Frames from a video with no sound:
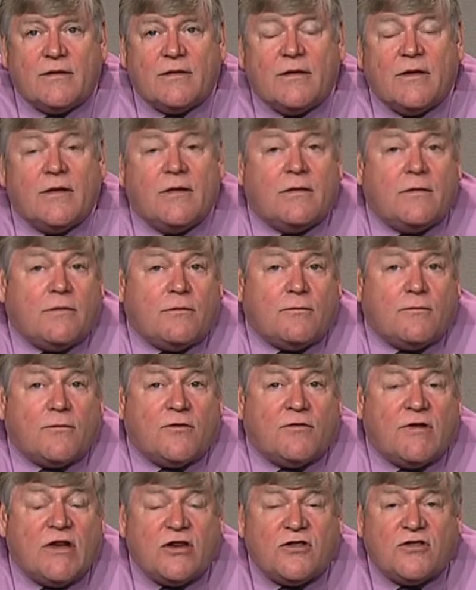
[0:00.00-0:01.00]
in
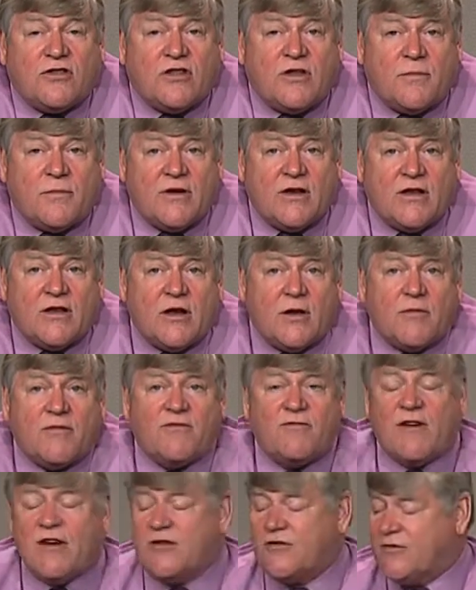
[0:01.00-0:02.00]
relation to being a
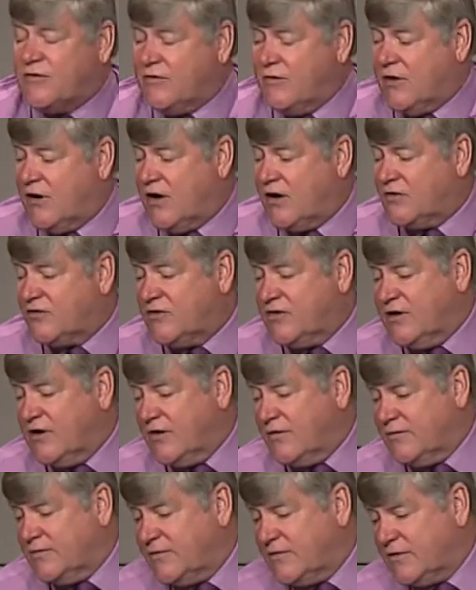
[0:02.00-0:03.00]
professional
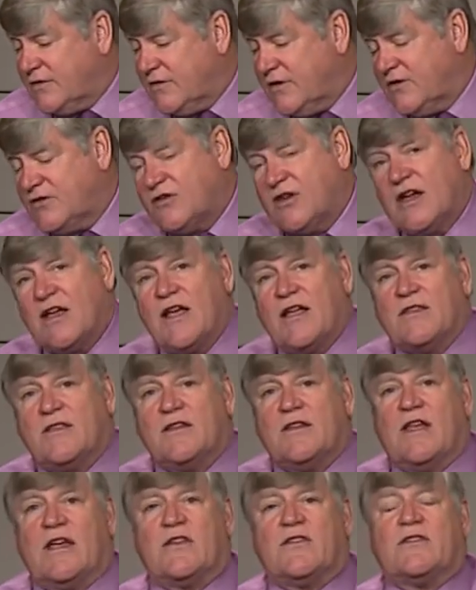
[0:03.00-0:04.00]
auctioneer. So let's check out
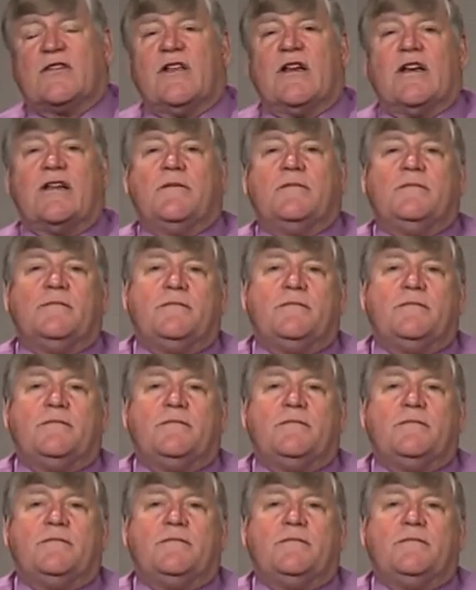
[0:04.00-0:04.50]
the next slide.